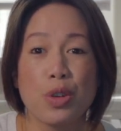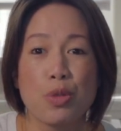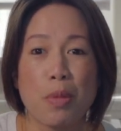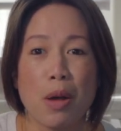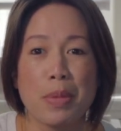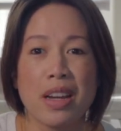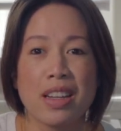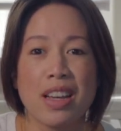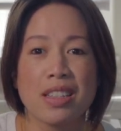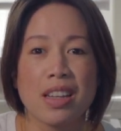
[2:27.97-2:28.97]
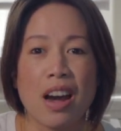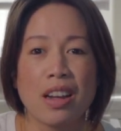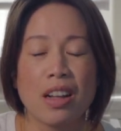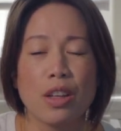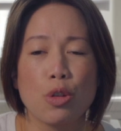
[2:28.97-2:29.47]
umami, I guess,
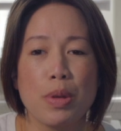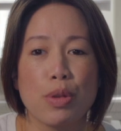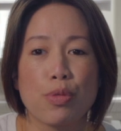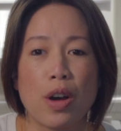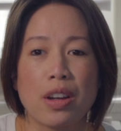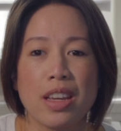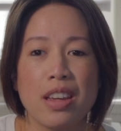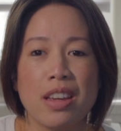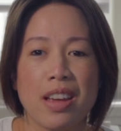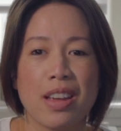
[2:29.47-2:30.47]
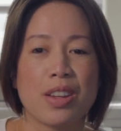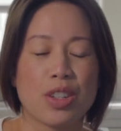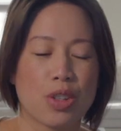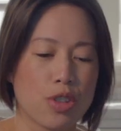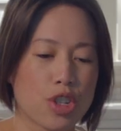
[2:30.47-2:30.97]
kind of a little bit funky
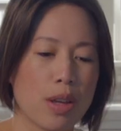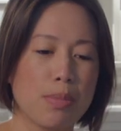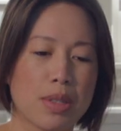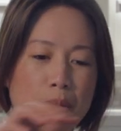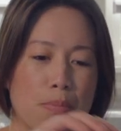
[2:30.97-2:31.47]
to the chips,